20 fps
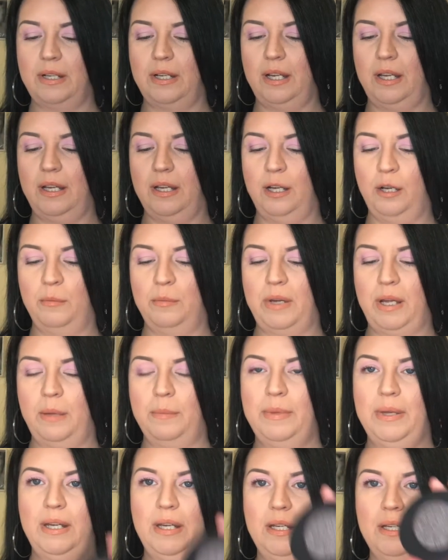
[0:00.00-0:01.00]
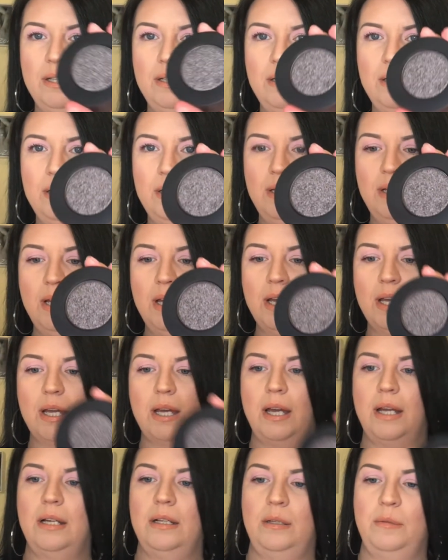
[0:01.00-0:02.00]
the end, in my opinion,
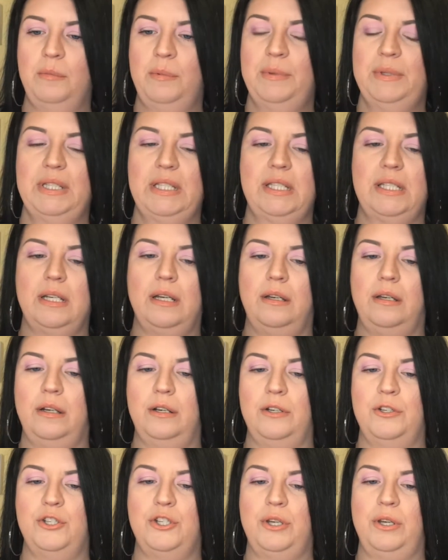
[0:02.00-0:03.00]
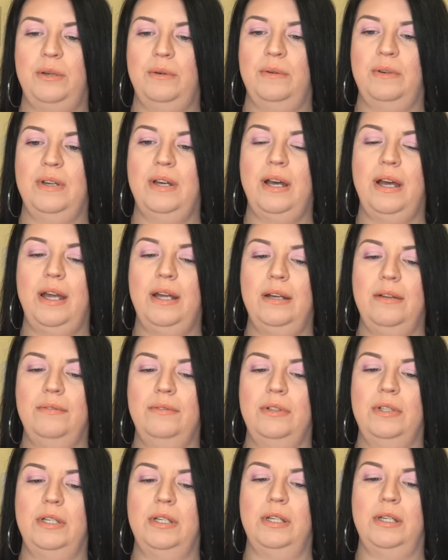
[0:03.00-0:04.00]
kind of, let me put this down here and show you, kind of
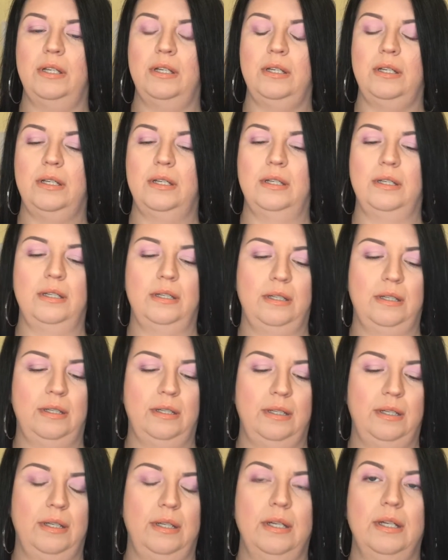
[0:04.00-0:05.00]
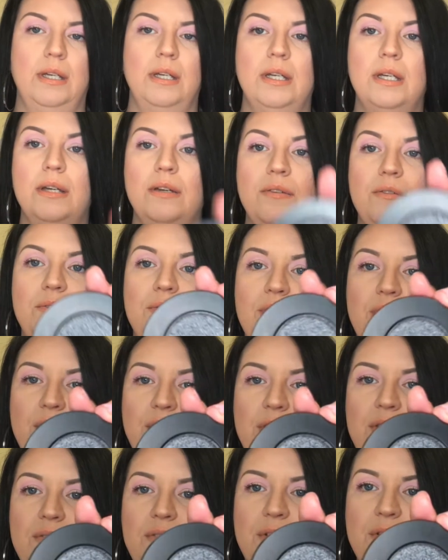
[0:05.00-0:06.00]
look
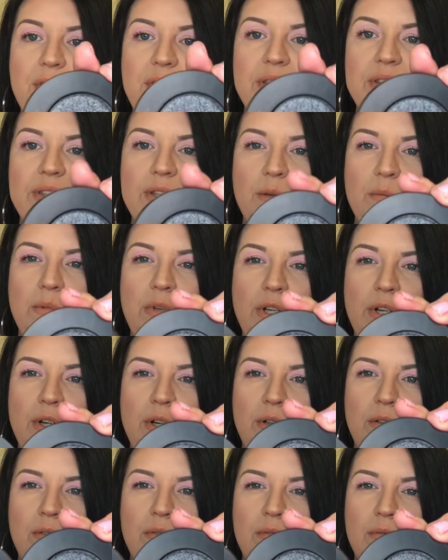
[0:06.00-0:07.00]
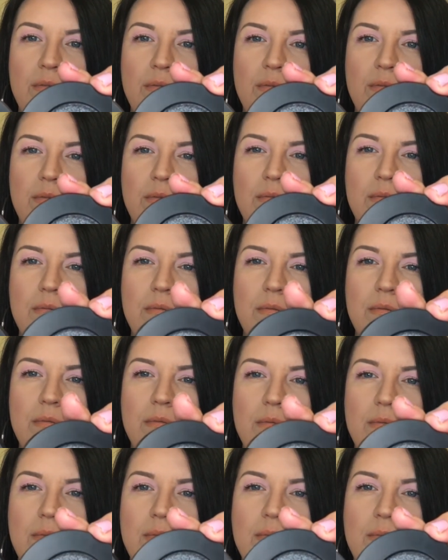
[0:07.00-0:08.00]
very, very similar.
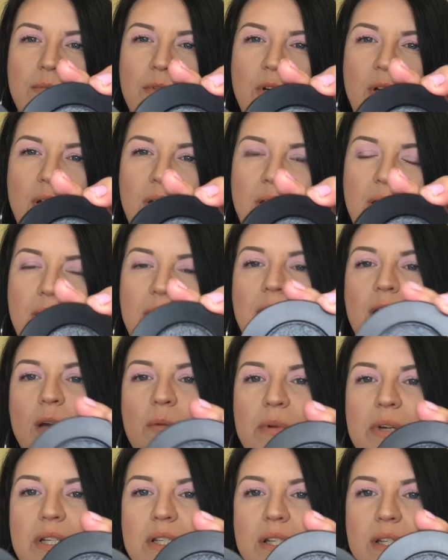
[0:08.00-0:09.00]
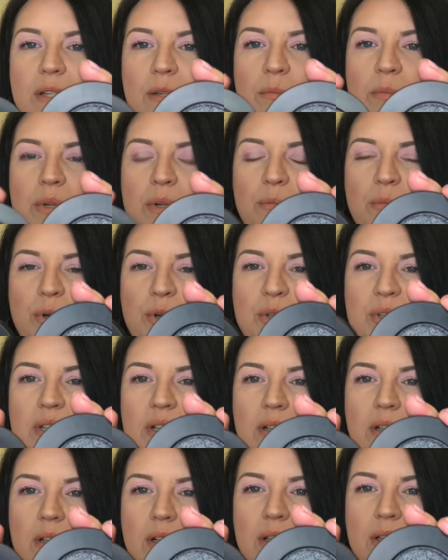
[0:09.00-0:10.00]
Well, on camera it doesn't, but in person
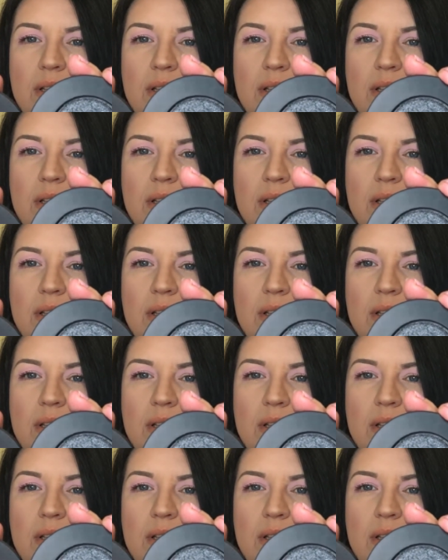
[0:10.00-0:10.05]
it does.